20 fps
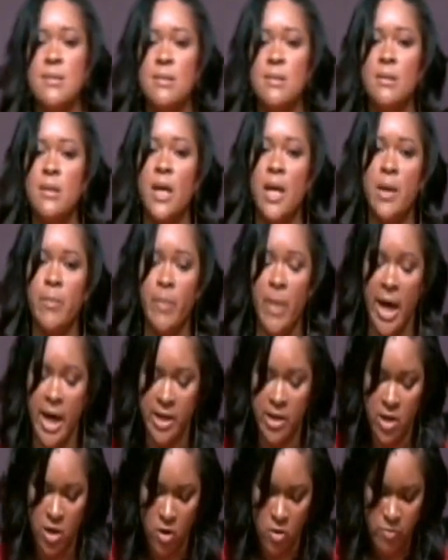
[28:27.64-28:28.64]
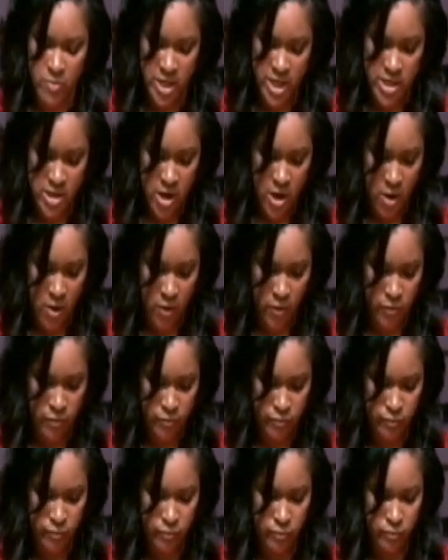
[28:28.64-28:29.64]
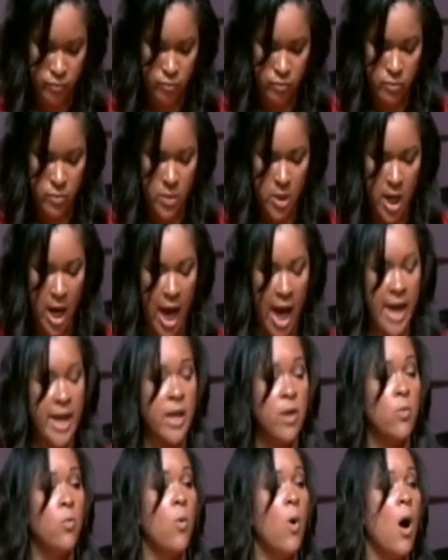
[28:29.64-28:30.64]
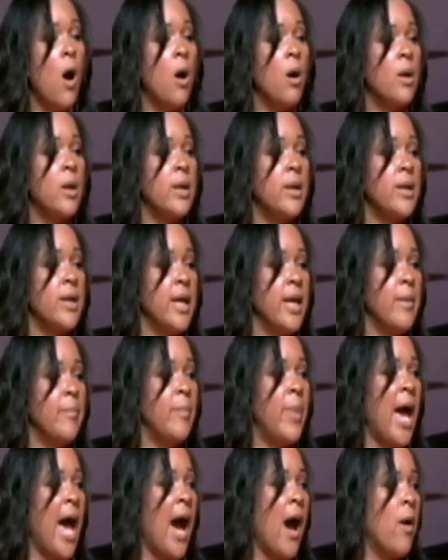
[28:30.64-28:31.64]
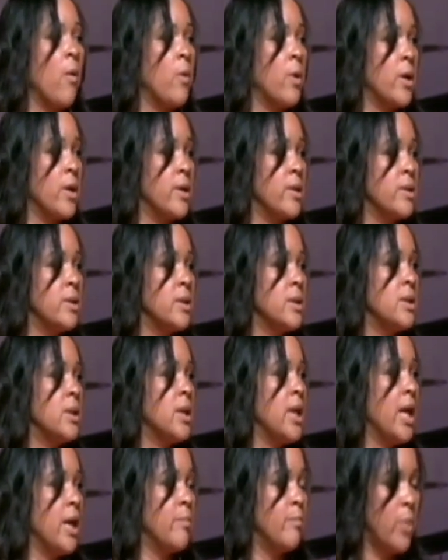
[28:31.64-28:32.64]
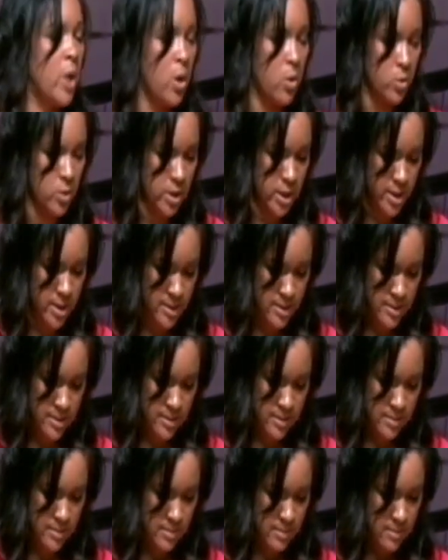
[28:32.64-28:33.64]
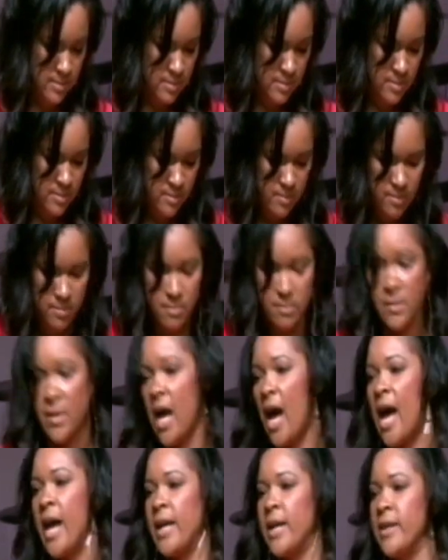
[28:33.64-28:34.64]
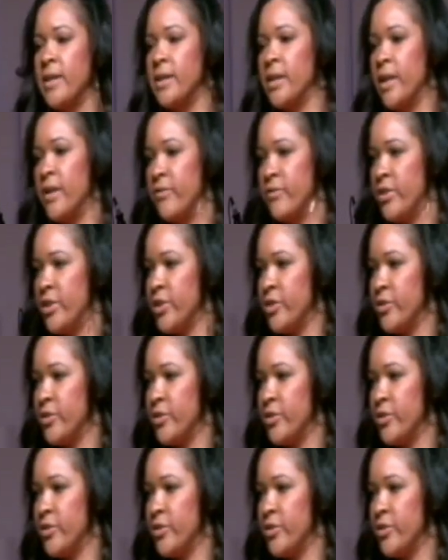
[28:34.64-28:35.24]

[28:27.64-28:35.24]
and my no be no. I can walk in power and boldness. I can love you.